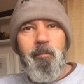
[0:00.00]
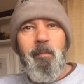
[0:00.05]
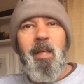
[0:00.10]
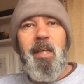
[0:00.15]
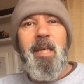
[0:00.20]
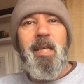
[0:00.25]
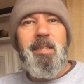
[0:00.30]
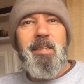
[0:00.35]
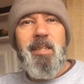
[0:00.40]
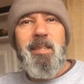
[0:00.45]

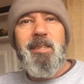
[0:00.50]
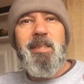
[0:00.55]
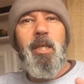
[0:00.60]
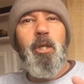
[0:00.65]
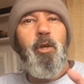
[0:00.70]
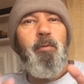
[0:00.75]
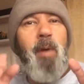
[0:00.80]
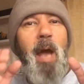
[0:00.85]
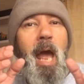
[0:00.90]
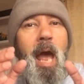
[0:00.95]
It's a set
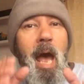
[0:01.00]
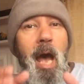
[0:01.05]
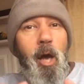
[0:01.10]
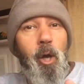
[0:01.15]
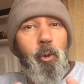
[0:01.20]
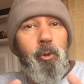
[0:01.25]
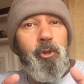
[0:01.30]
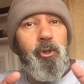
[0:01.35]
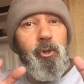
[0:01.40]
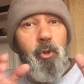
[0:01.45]
of
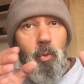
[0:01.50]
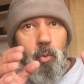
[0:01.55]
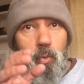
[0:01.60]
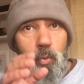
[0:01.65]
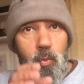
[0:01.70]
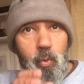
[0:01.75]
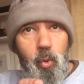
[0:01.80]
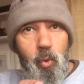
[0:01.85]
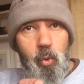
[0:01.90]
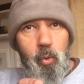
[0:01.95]
house
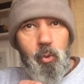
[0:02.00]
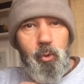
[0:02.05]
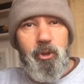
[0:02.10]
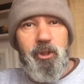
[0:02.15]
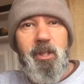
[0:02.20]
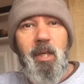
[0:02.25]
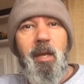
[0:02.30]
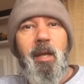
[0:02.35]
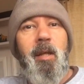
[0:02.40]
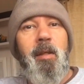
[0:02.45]
rules
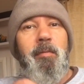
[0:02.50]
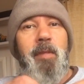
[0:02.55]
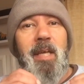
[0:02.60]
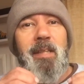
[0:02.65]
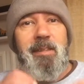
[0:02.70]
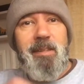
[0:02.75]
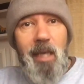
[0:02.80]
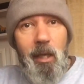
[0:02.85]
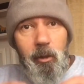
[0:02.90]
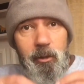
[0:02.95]
that
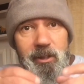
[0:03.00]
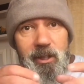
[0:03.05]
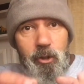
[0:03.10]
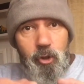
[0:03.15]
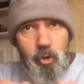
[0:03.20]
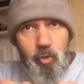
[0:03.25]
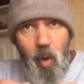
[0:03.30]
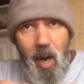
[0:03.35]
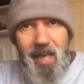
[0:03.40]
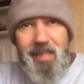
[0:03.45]
tells its
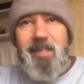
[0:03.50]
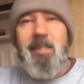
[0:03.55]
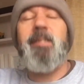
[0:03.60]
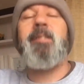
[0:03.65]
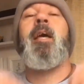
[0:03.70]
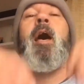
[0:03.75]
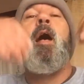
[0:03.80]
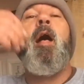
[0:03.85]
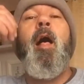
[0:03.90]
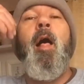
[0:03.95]
writers,
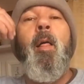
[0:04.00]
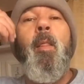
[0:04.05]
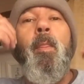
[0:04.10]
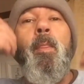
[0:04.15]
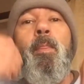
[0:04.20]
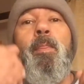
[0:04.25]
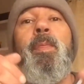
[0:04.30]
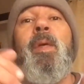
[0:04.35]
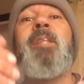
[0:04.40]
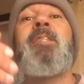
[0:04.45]

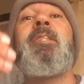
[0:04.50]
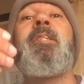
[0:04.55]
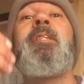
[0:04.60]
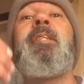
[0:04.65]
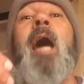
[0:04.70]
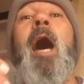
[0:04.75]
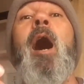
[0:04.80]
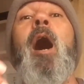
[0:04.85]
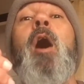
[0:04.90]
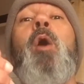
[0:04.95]
this is
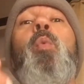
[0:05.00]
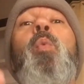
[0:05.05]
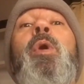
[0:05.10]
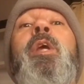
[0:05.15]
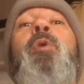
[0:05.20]
how we